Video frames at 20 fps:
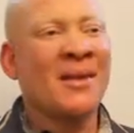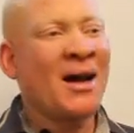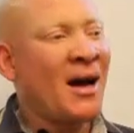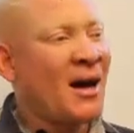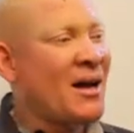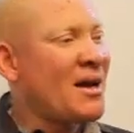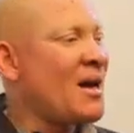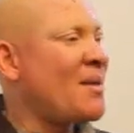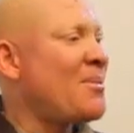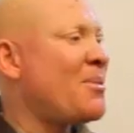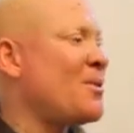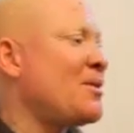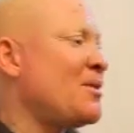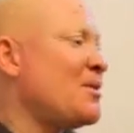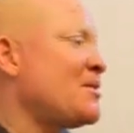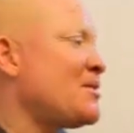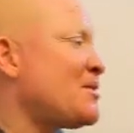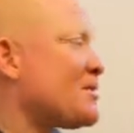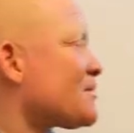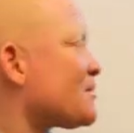At that
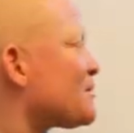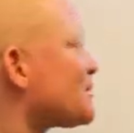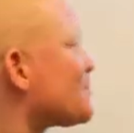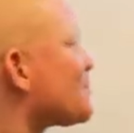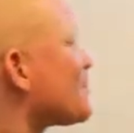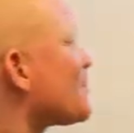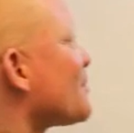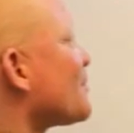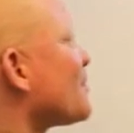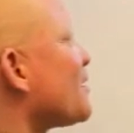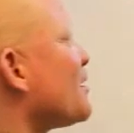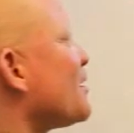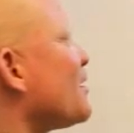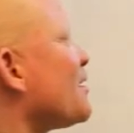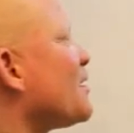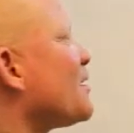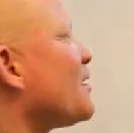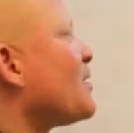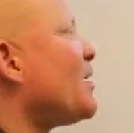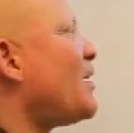point,
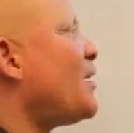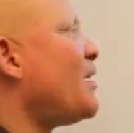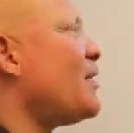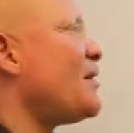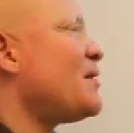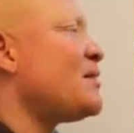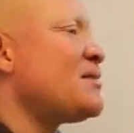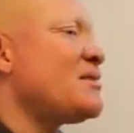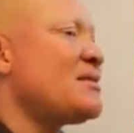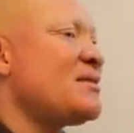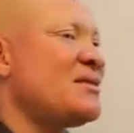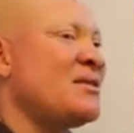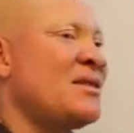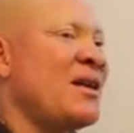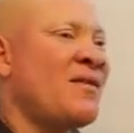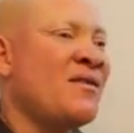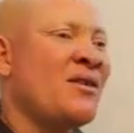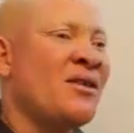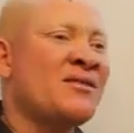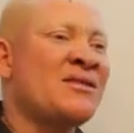his
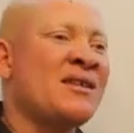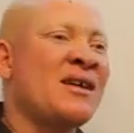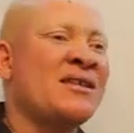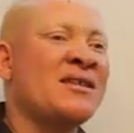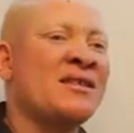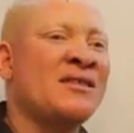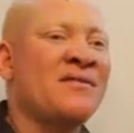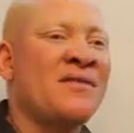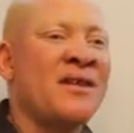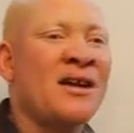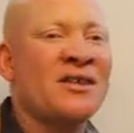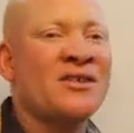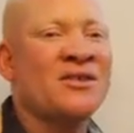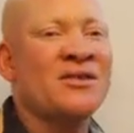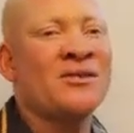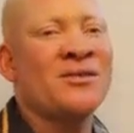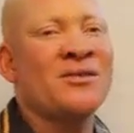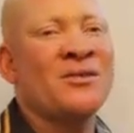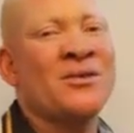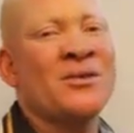level of
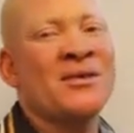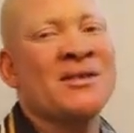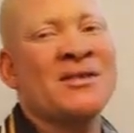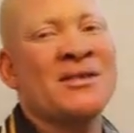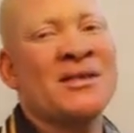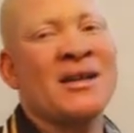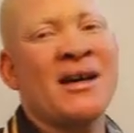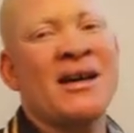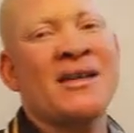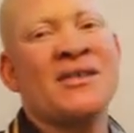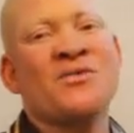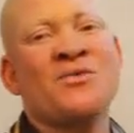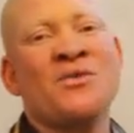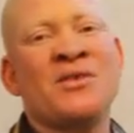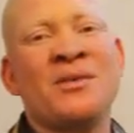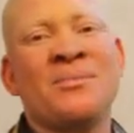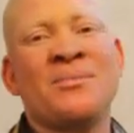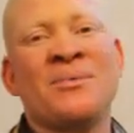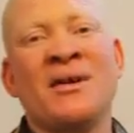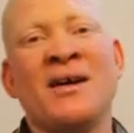satisfaction coincides
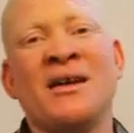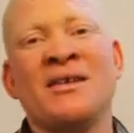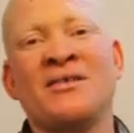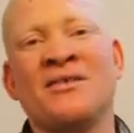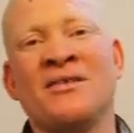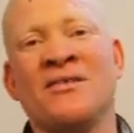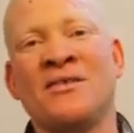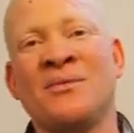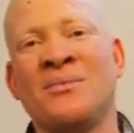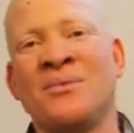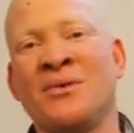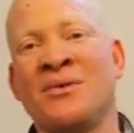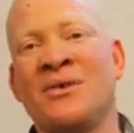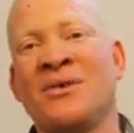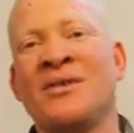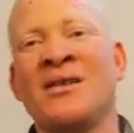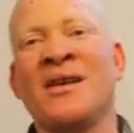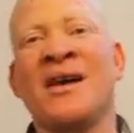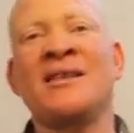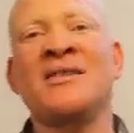with the price of the
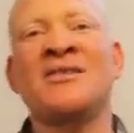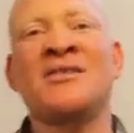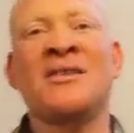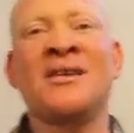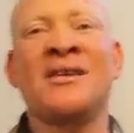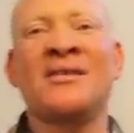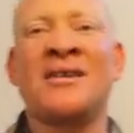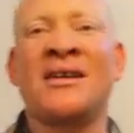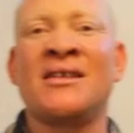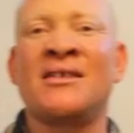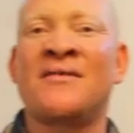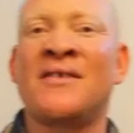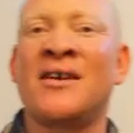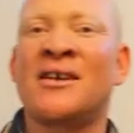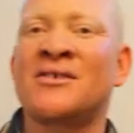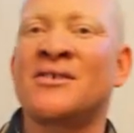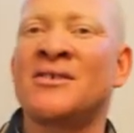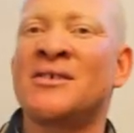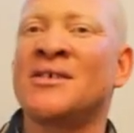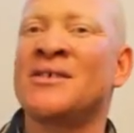product. The additional
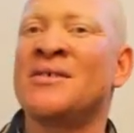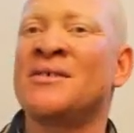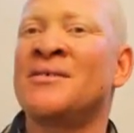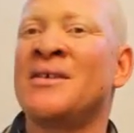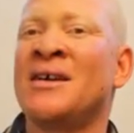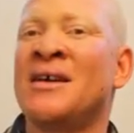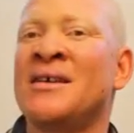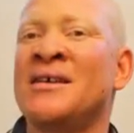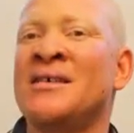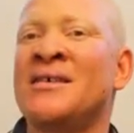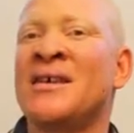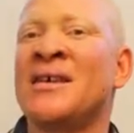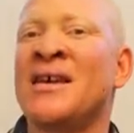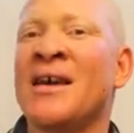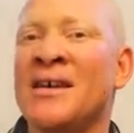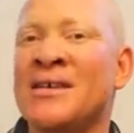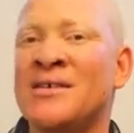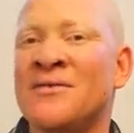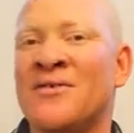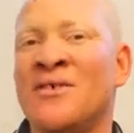satisfaction he
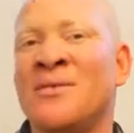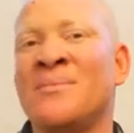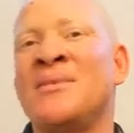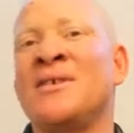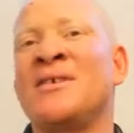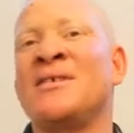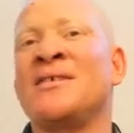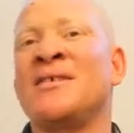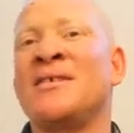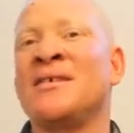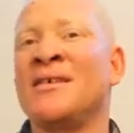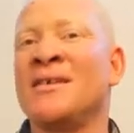gets from the